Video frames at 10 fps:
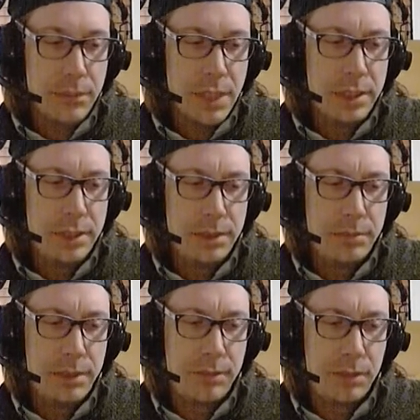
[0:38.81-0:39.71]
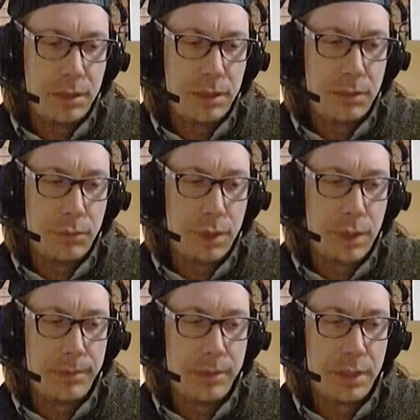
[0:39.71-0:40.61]
they just seem to have a lot more
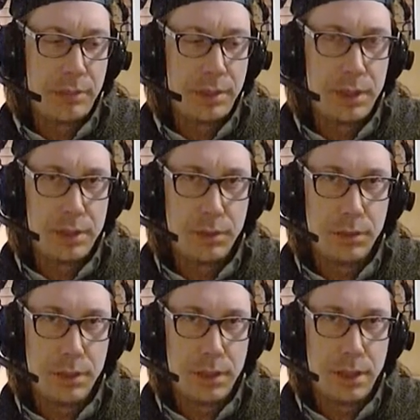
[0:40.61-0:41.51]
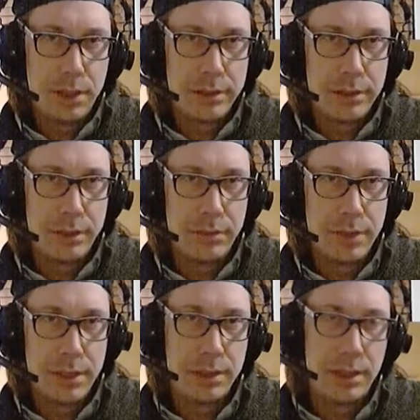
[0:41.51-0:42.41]
upside potential than downside
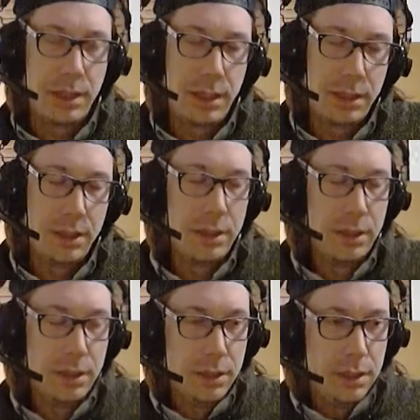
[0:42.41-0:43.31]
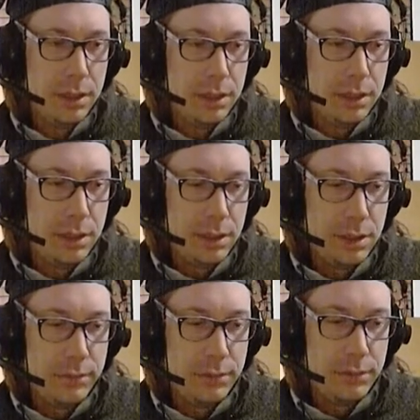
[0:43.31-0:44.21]
risk. And
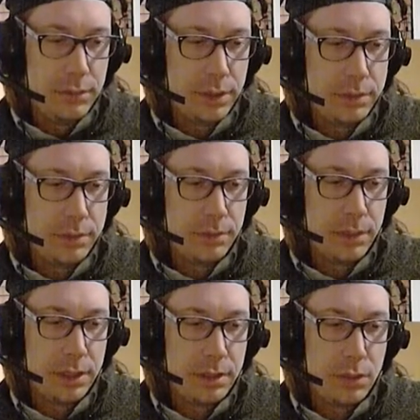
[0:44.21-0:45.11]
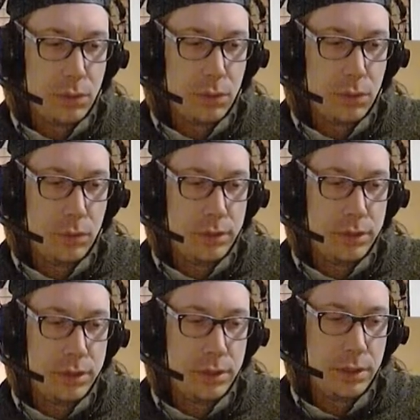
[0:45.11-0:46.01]
if you look at something like gold,
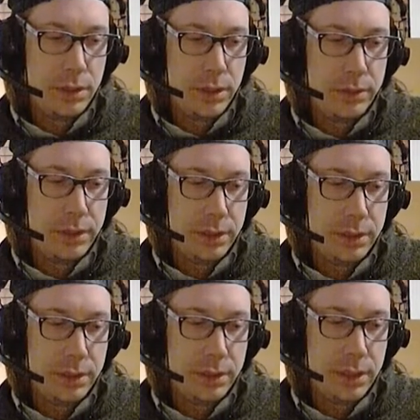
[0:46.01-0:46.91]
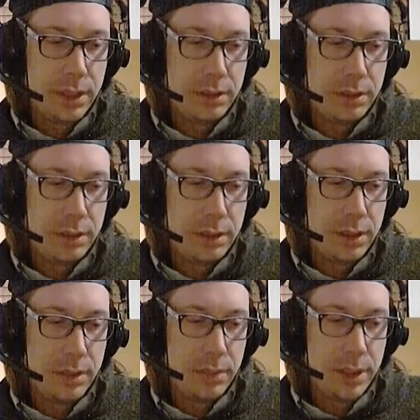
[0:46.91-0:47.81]
GOLD, that
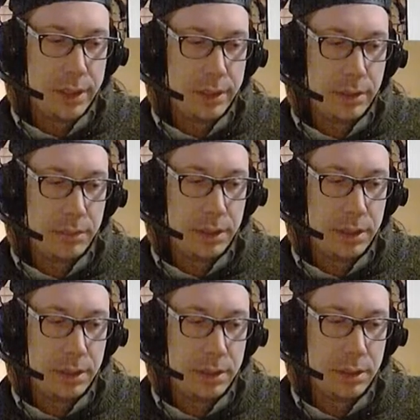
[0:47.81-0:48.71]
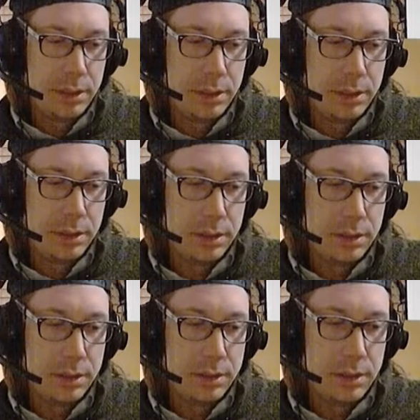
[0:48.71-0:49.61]
mining company
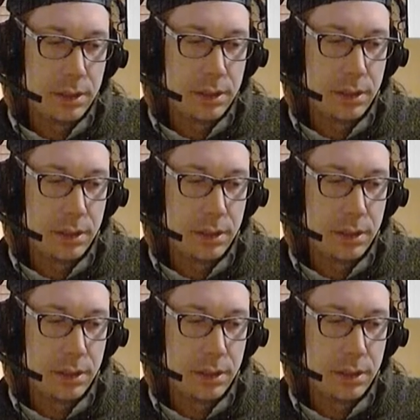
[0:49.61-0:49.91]
stock,